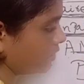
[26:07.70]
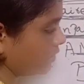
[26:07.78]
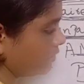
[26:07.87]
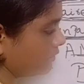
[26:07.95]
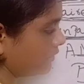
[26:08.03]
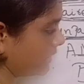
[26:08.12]

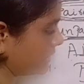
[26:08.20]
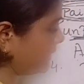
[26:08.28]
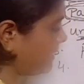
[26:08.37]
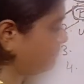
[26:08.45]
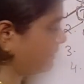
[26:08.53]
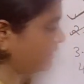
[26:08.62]
For
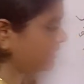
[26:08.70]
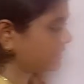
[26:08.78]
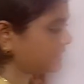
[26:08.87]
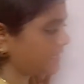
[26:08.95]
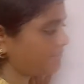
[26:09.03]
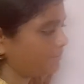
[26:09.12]
example, there is
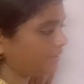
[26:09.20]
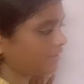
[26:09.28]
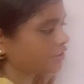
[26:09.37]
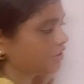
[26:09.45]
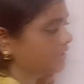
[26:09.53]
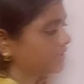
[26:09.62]

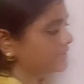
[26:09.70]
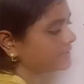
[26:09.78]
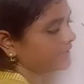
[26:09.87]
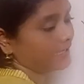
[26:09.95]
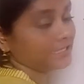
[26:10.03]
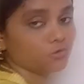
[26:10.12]
temperature and
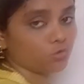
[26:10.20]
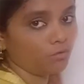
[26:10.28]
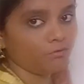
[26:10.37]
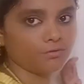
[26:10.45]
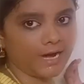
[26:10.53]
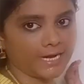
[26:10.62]
sales
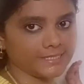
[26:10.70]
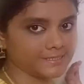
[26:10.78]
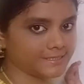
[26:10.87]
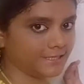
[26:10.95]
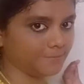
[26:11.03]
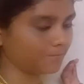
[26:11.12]
of ice
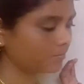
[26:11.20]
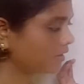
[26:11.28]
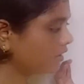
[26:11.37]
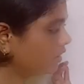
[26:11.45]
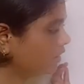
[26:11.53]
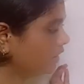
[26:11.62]
cream.
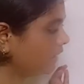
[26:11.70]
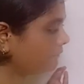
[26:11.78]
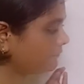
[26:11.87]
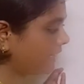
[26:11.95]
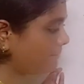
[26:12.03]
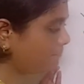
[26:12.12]

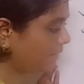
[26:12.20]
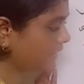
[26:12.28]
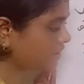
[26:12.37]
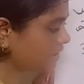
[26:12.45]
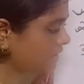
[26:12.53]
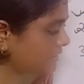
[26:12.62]
If
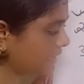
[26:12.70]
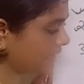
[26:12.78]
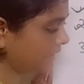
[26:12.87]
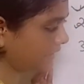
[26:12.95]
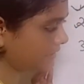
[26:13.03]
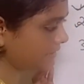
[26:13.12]
temperature is
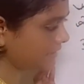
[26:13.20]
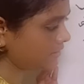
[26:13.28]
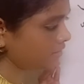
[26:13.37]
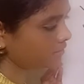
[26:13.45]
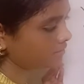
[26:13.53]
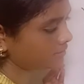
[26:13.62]

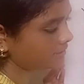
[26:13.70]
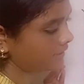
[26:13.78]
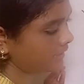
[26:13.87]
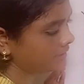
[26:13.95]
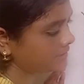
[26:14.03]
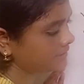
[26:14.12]
increasing,
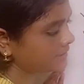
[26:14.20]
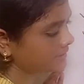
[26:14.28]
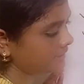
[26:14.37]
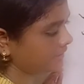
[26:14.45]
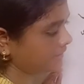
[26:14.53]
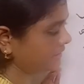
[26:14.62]
sales is
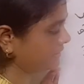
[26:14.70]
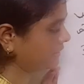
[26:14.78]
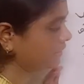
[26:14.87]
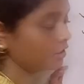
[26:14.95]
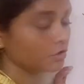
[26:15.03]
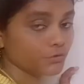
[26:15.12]

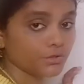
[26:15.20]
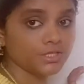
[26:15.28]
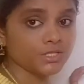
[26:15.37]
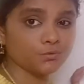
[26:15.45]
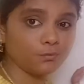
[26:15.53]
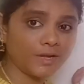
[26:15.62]
increasing. So
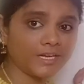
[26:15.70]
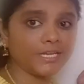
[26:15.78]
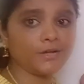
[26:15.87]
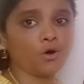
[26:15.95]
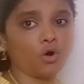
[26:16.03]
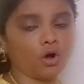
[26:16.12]
it's
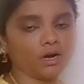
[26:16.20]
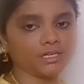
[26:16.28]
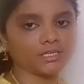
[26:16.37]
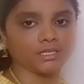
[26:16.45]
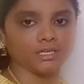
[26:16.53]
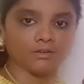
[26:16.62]
very
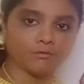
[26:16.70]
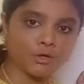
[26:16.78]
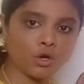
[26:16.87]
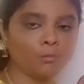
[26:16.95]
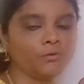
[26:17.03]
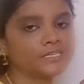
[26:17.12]
hot. We
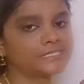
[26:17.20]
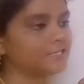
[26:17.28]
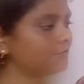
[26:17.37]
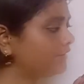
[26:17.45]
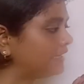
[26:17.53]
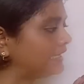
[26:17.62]

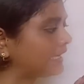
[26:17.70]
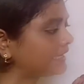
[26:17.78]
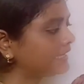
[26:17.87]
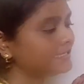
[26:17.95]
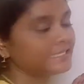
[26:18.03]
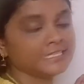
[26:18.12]
obviously feel like
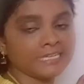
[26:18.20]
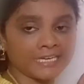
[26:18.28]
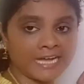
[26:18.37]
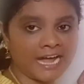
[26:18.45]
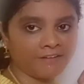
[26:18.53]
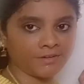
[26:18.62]
eating
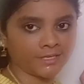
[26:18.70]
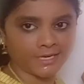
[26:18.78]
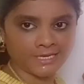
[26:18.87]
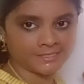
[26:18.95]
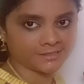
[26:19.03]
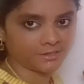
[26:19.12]
and having an
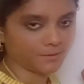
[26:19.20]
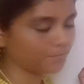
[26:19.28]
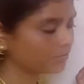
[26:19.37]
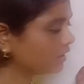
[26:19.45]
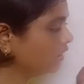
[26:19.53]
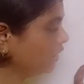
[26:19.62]
ice cream.
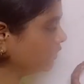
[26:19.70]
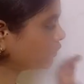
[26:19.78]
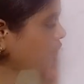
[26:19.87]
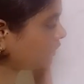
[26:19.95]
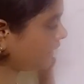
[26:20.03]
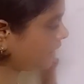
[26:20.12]

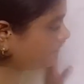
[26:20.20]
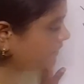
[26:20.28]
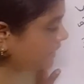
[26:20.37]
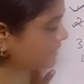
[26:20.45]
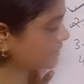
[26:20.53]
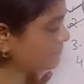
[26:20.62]
So if there is a